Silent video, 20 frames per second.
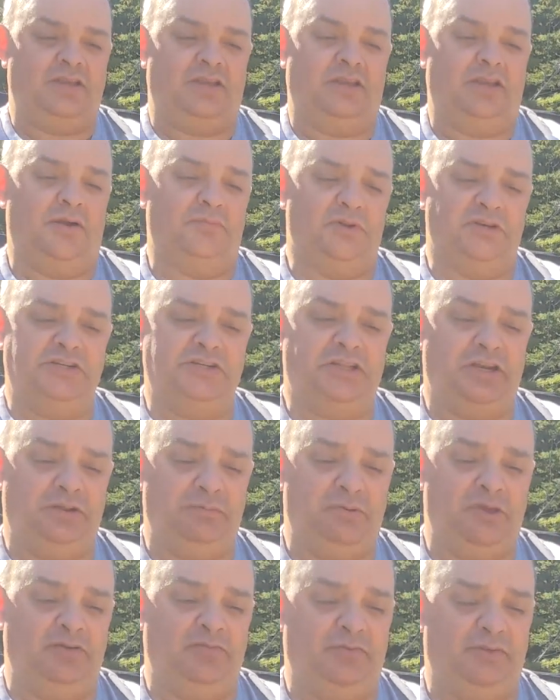How much did I
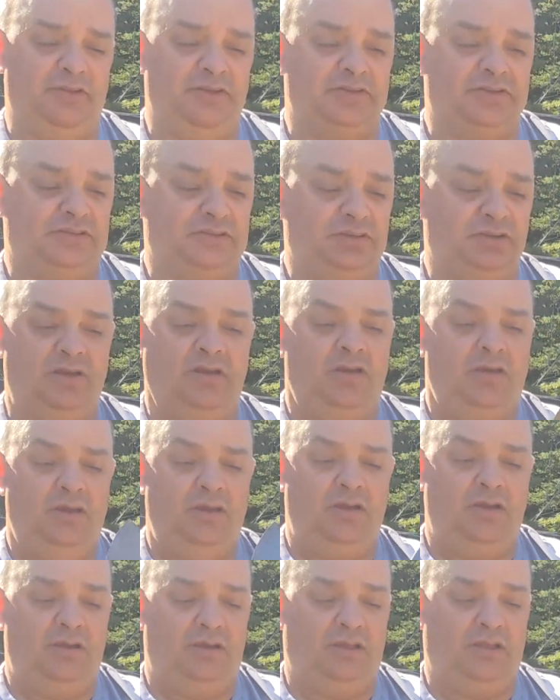pay for this?
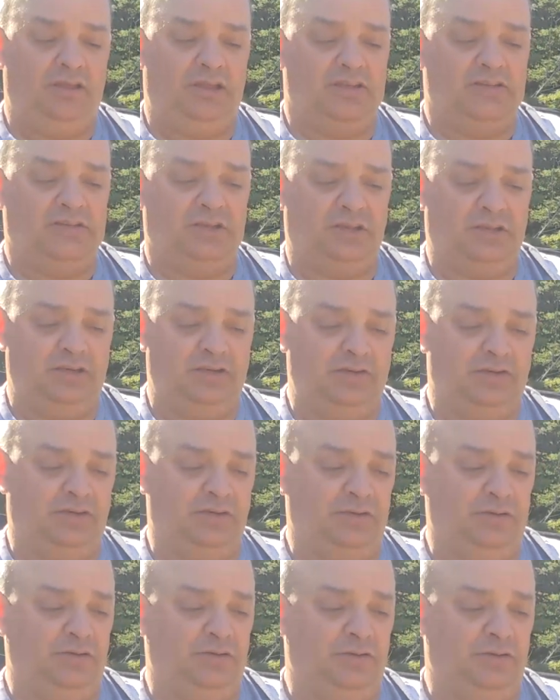Like I said
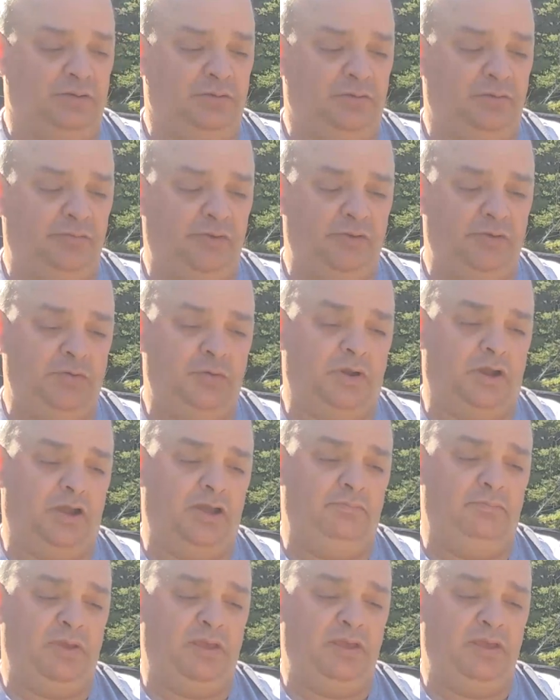earlier in the review, I
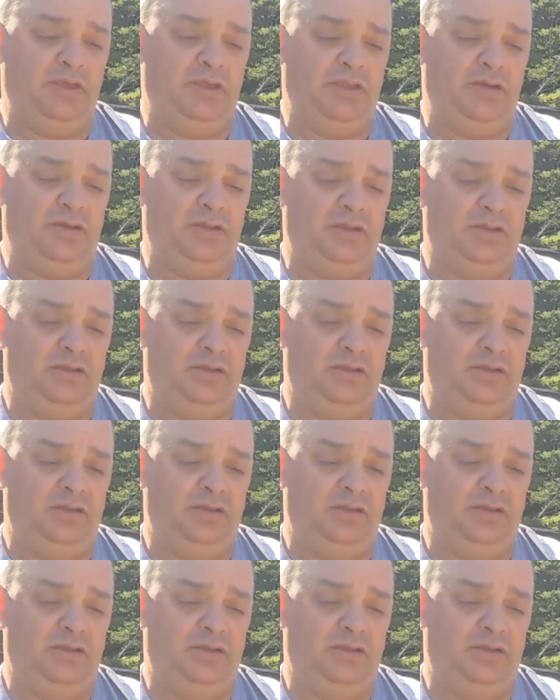paid